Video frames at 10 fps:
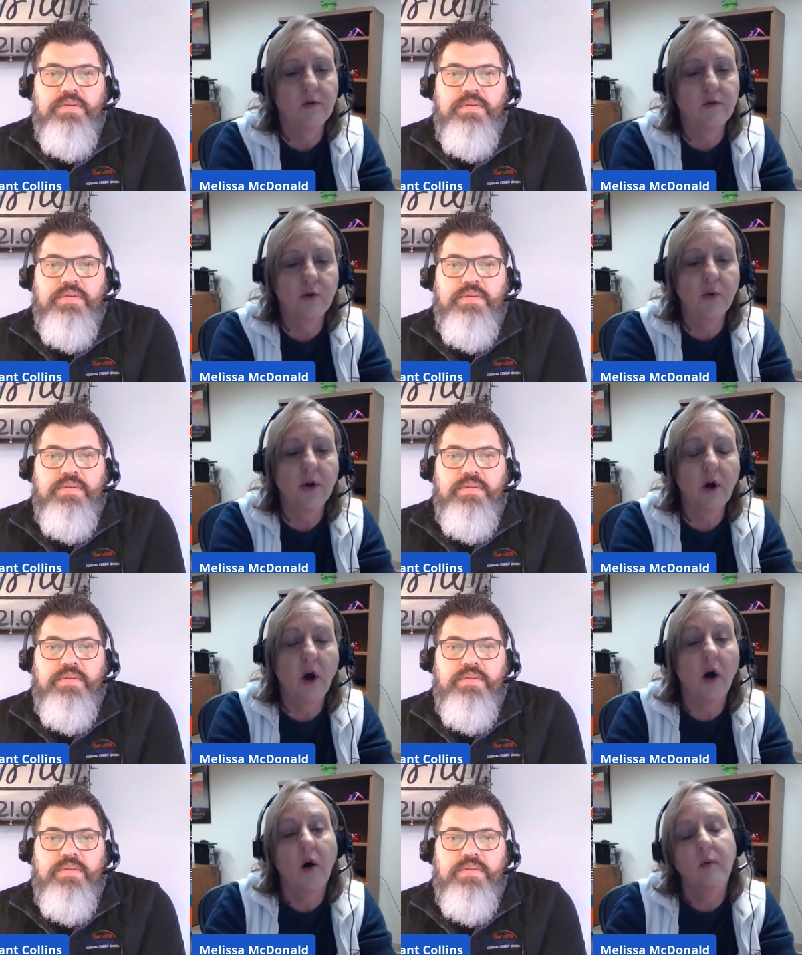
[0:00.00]
Speaker 1: do it
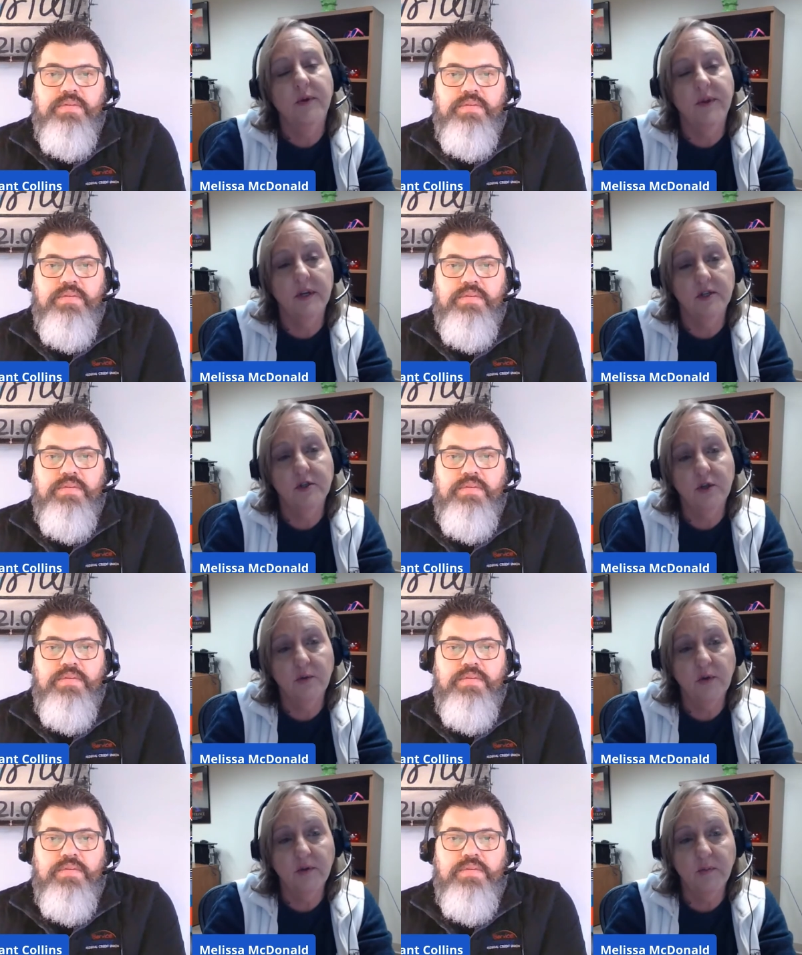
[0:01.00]
all within a
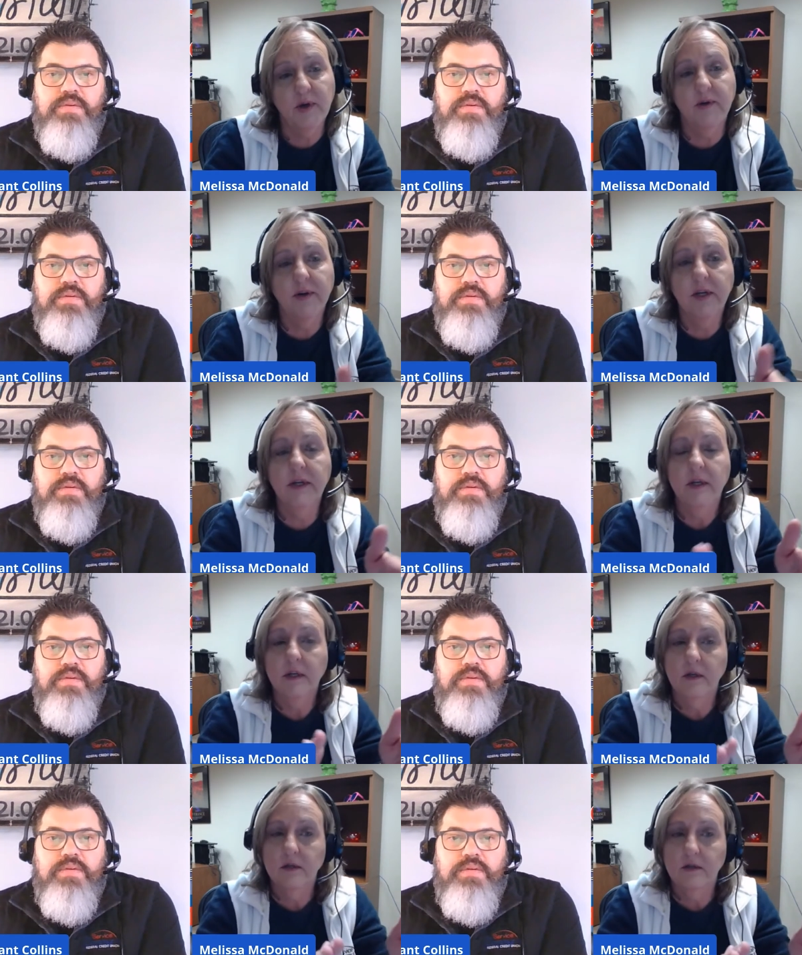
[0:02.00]
two week period
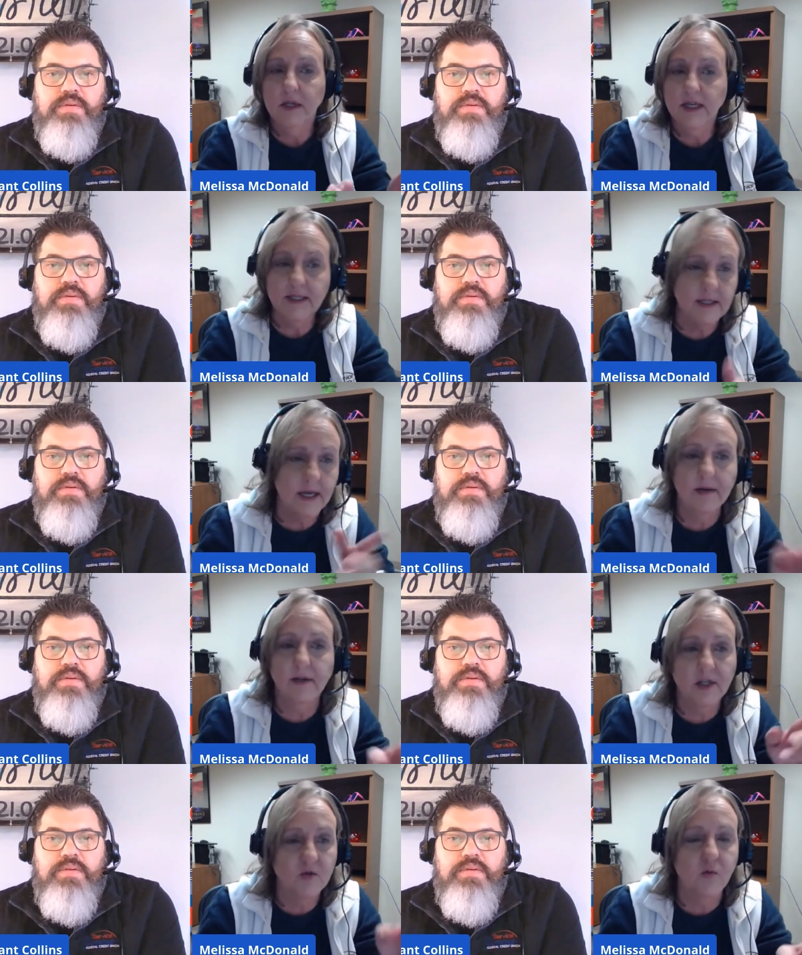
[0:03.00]
and it's
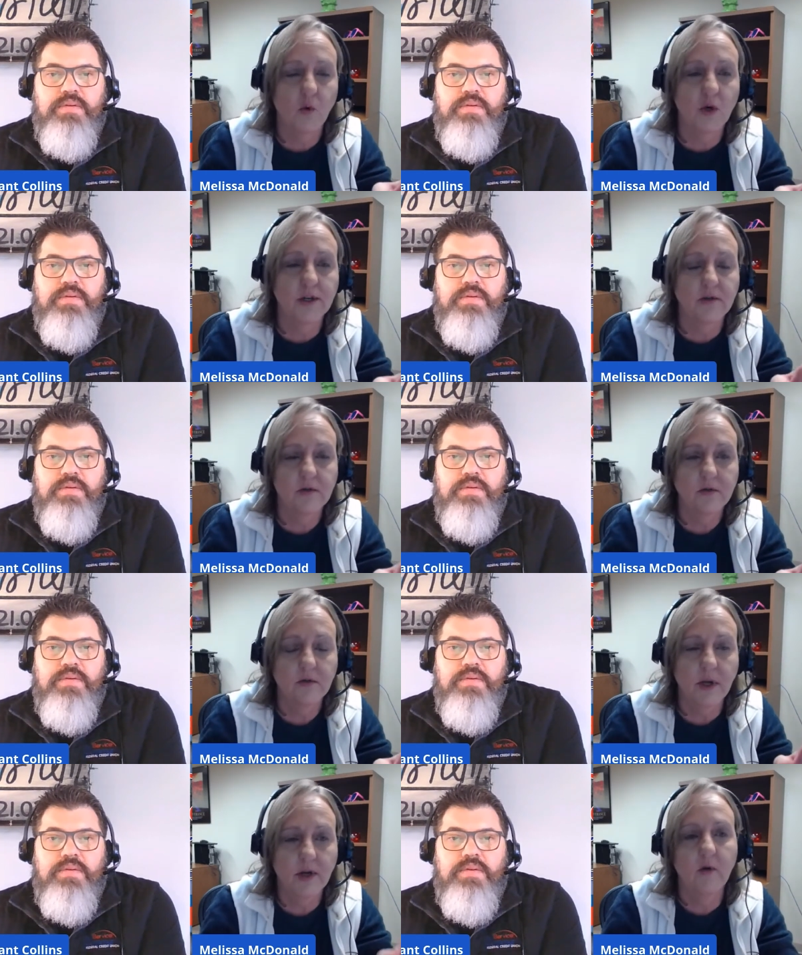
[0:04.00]
counted as one
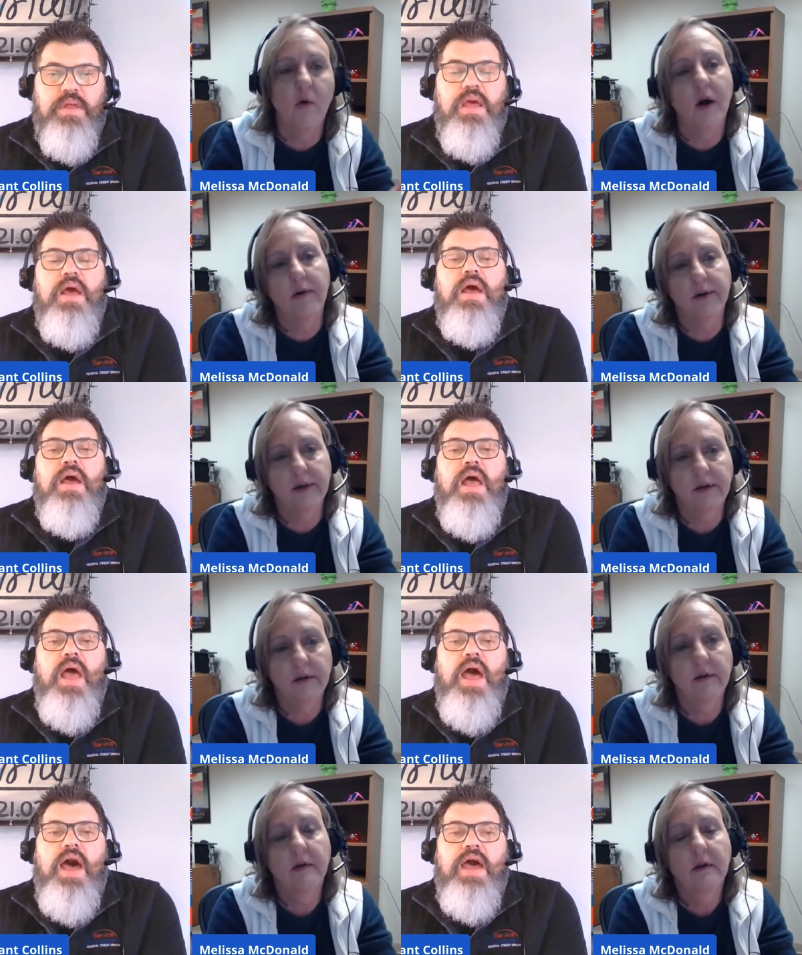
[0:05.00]
inquiry.
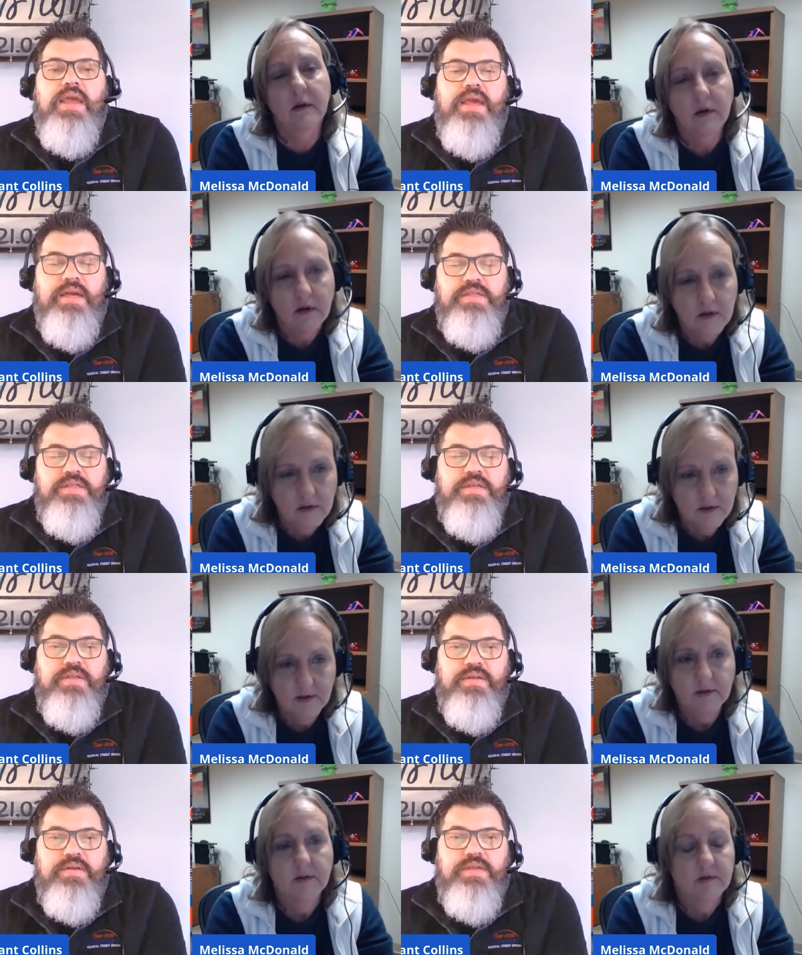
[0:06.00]
Speaker 2: I got you.
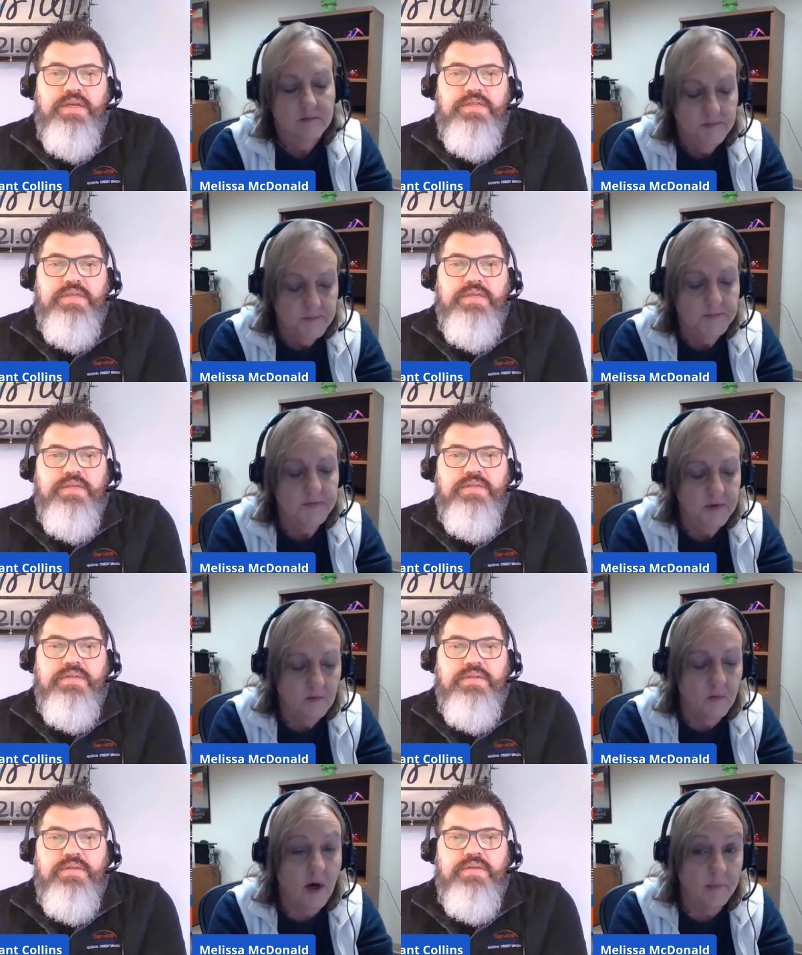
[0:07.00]
I got you.
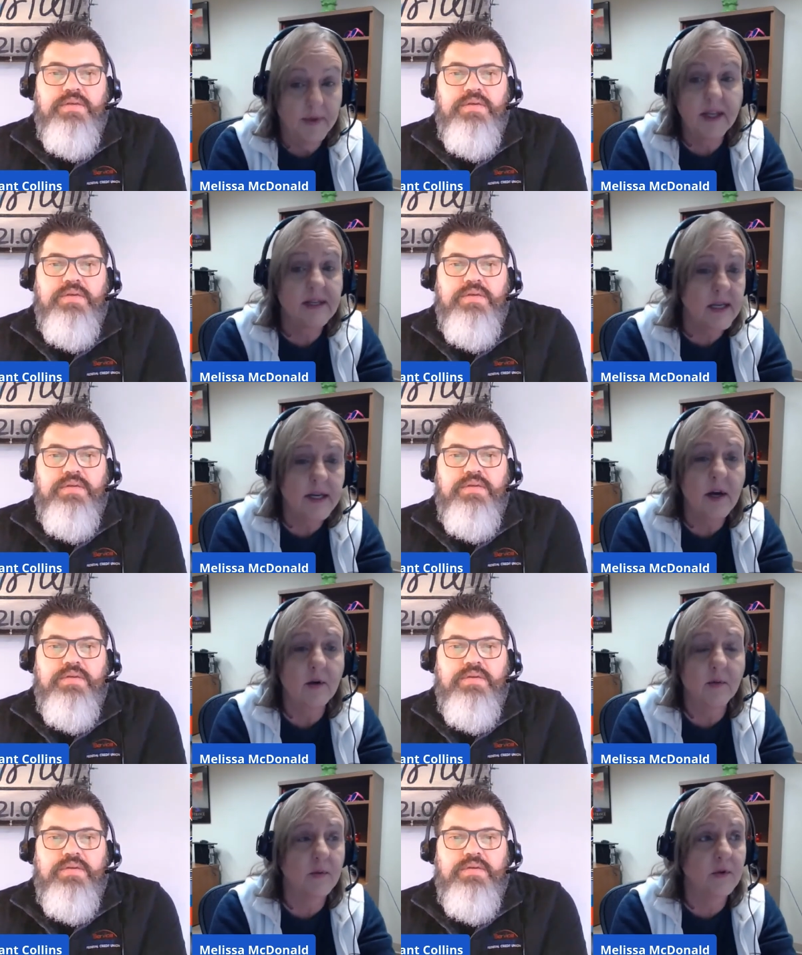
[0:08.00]
Speaker 1: Right. Because they
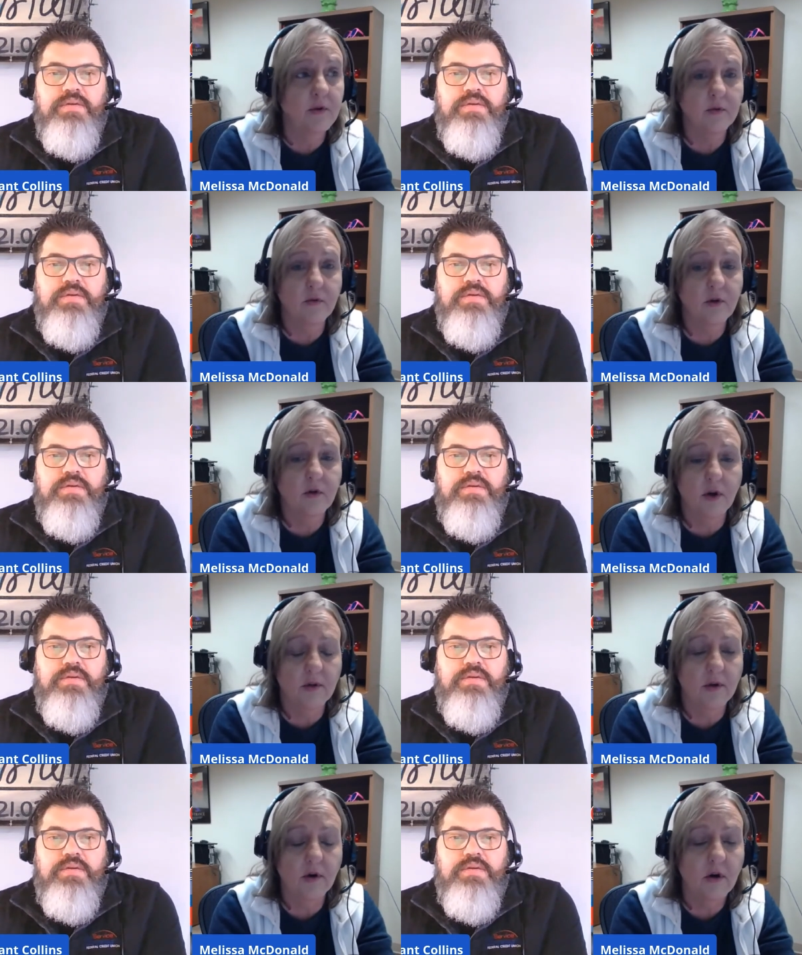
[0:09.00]
know you, you go
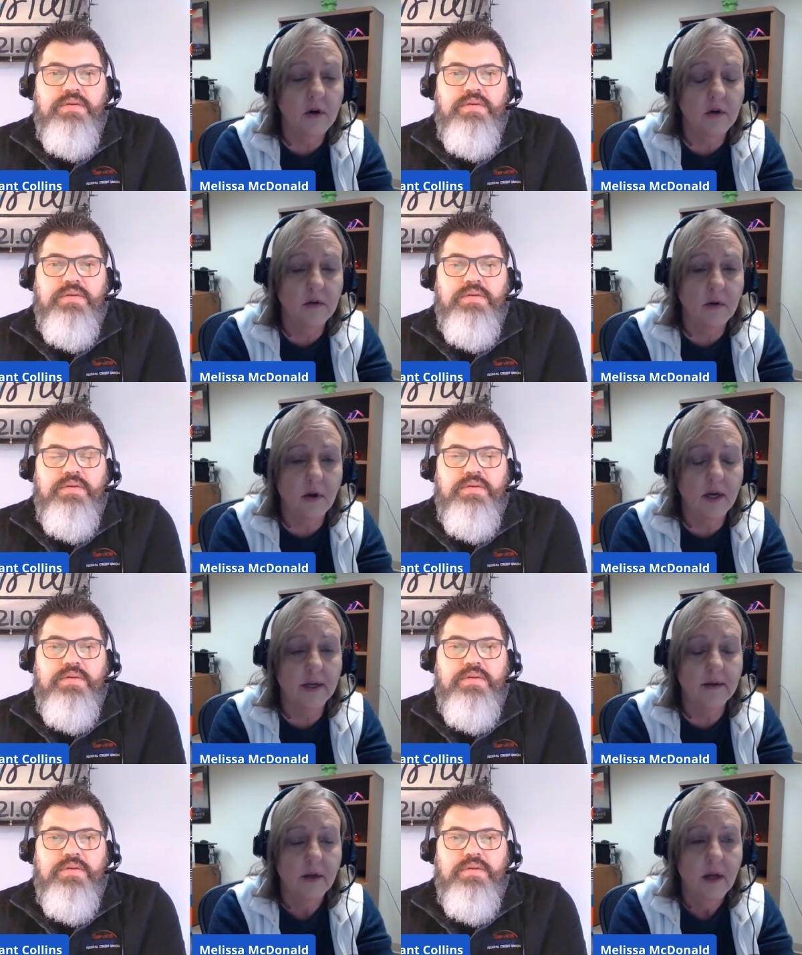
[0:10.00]
to the car
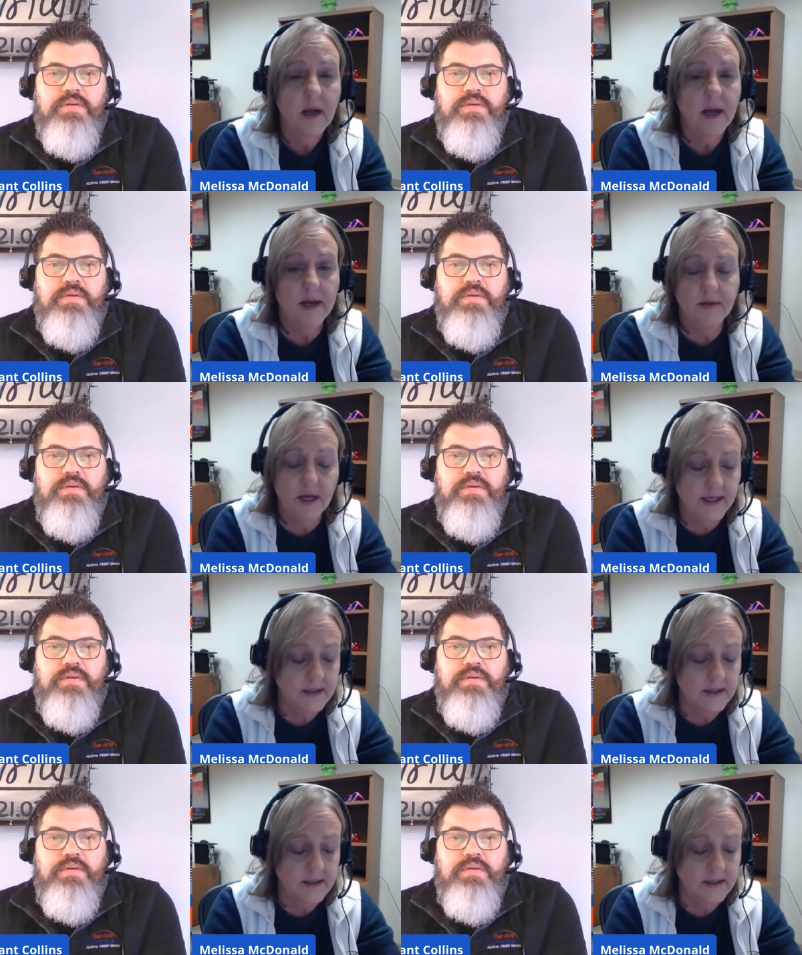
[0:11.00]
lot and they